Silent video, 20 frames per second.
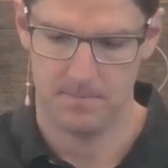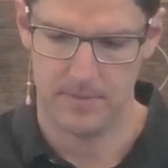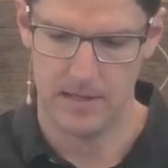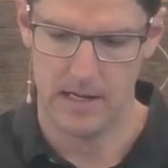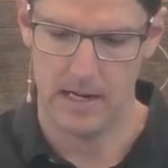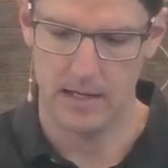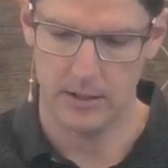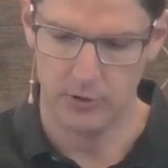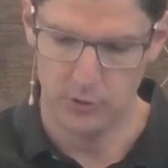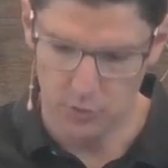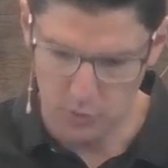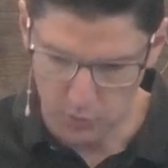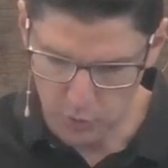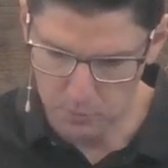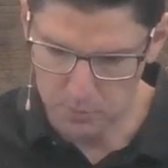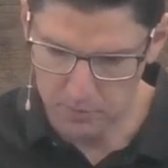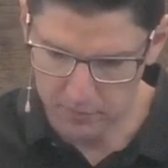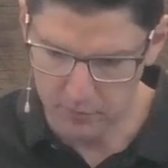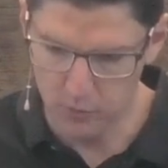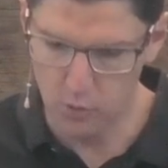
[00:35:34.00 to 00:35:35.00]
Uh, you,
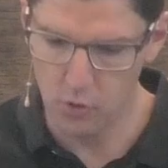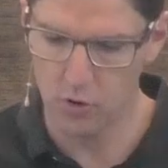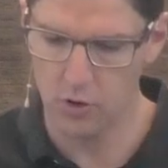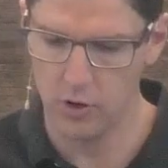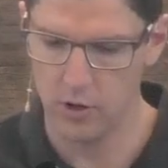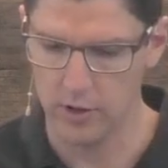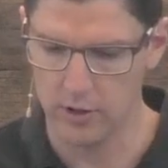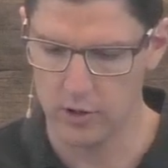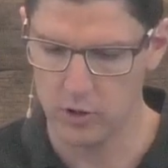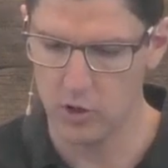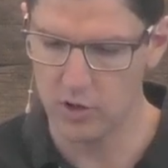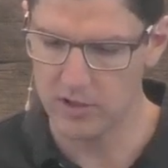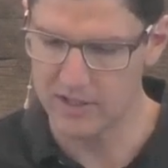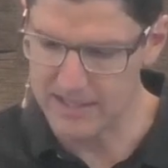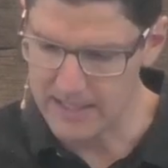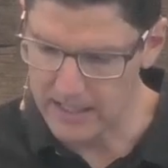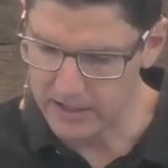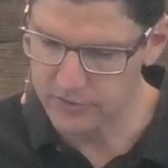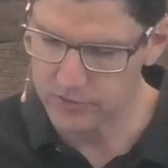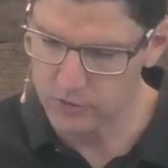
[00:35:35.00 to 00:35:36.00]
you're before God.
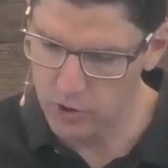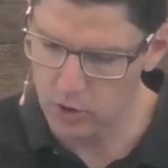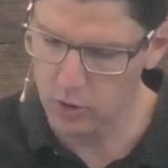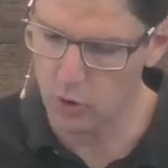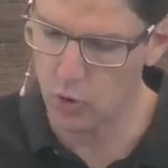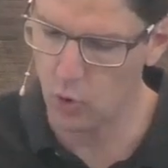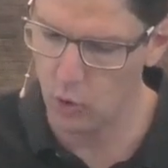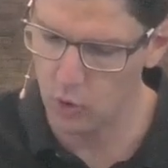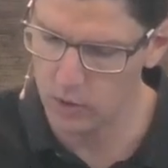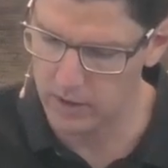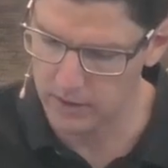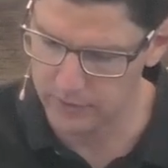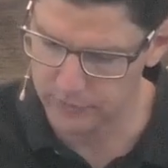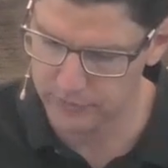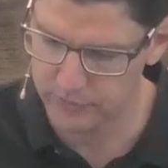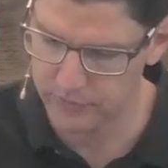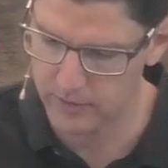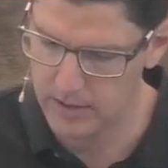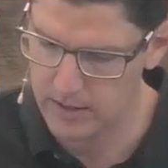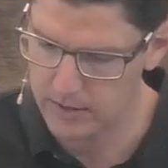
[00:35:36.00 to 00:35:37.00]
God does not call
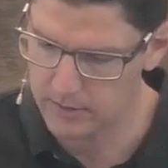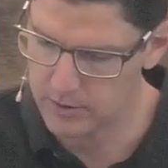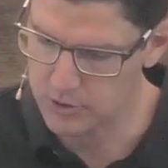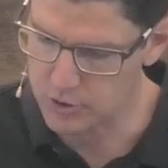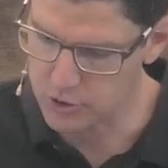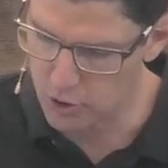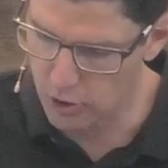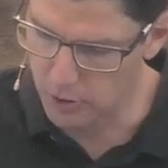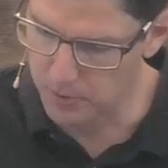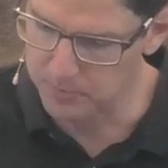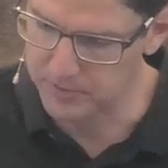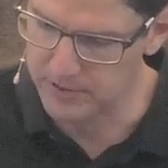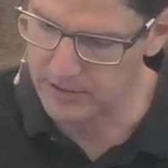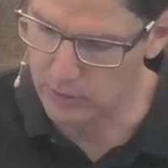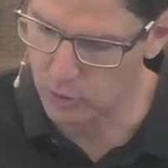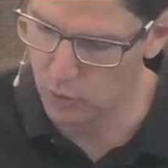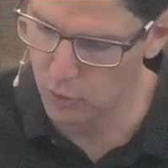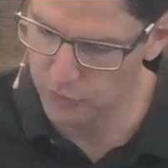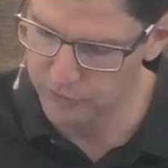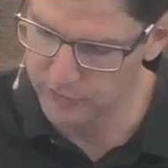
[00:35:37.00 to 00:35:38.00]
us to jobs, He
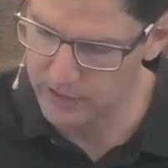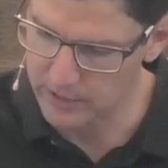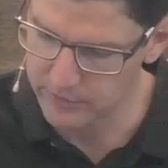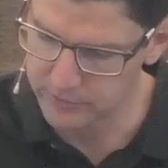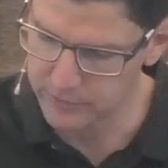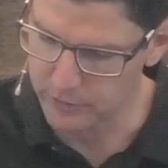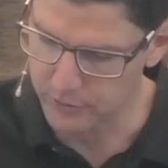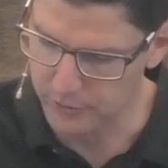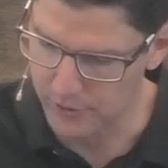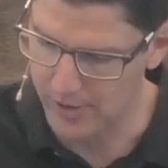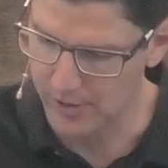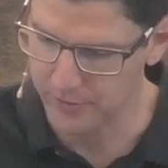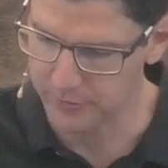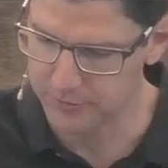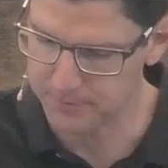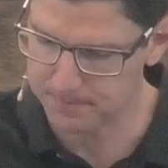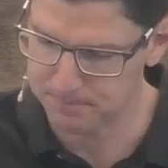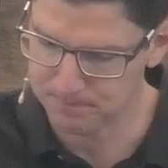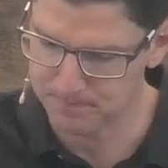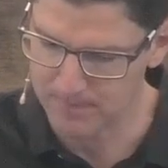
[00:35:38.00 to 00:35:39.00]
calls us to
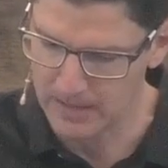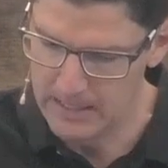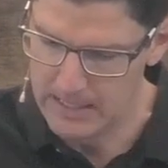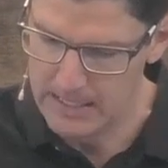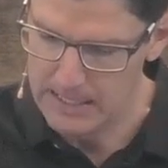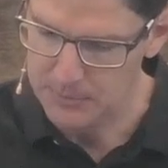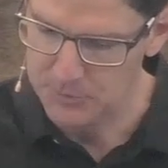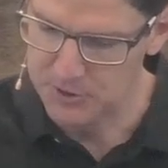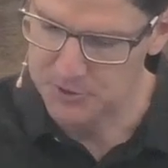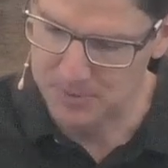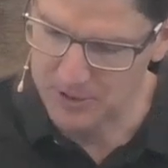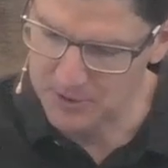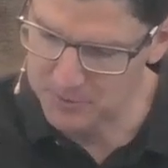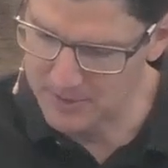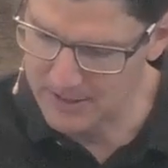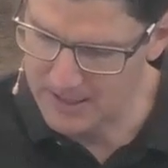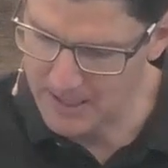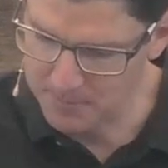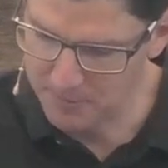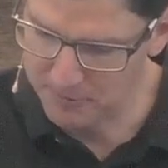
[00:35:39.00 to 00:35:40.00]
Christ. Which brings
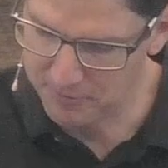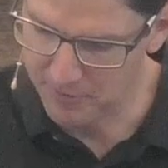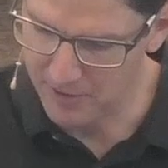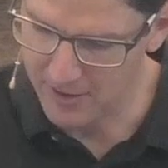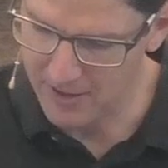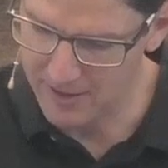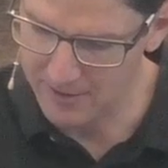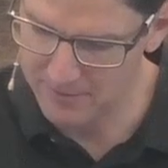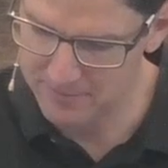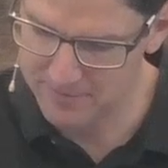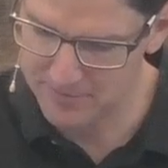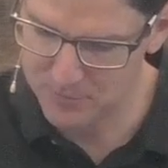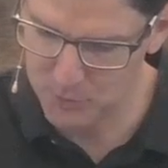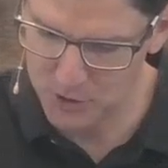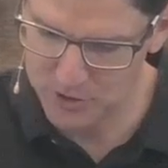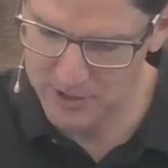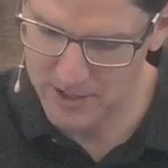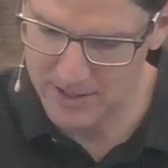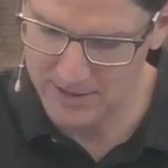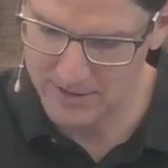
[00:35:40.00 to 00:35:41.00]
me to number five.
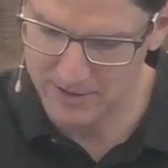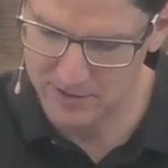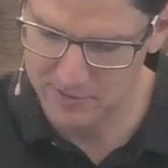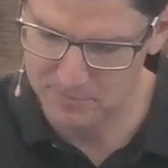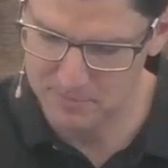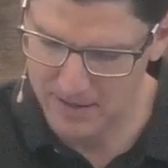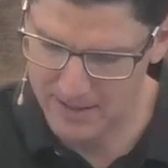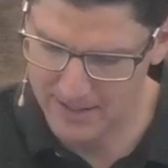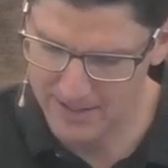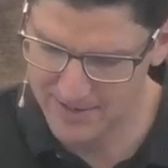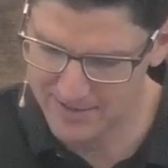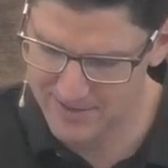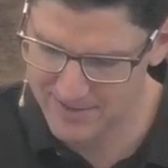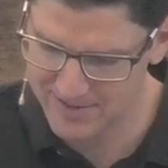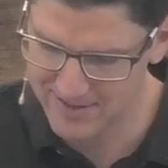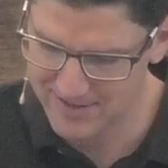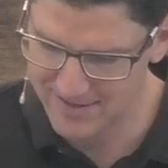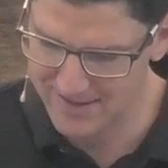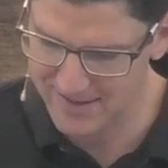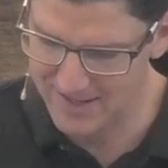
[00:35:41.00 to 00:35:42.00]
Well done, you've made
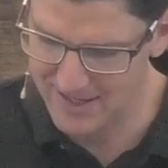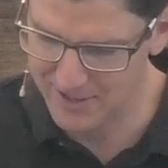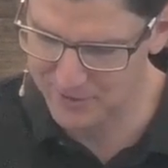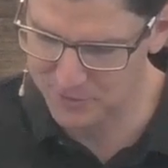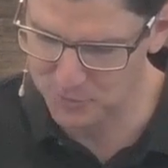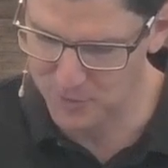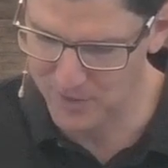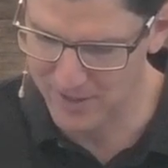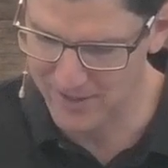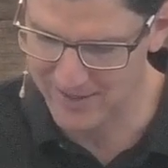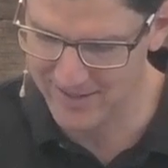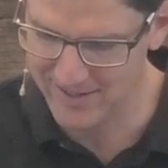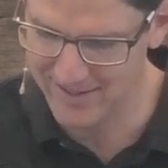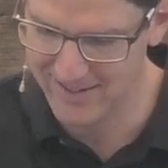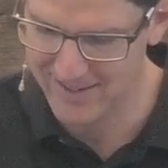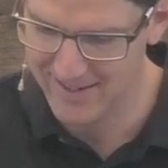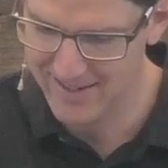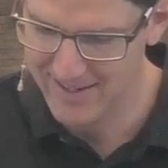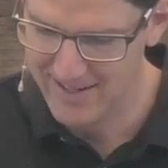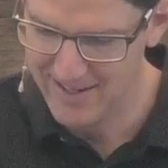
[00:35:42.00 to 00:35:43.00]
it. Last one.
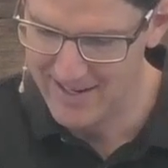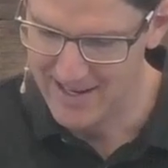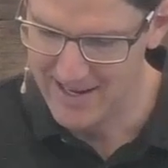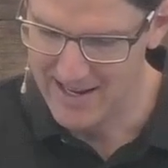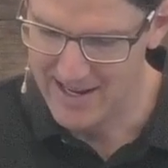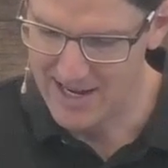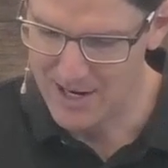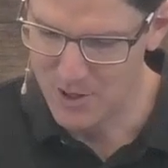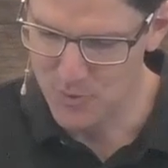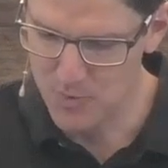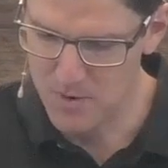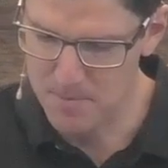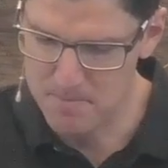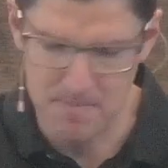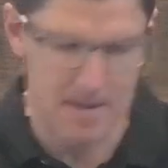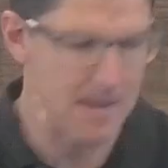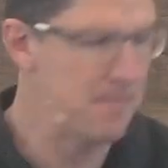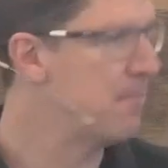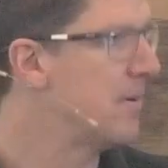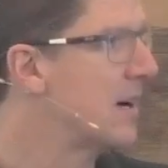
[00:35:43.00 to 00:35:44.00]
Uh,
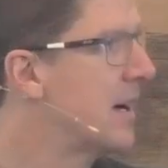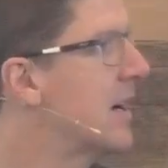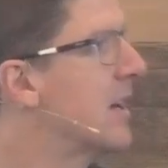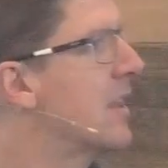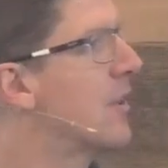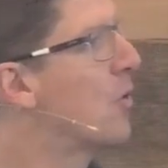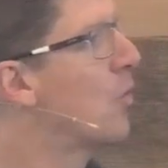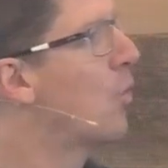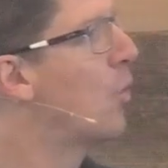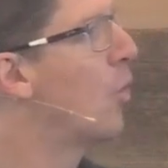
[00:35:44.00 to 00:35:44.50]
remember the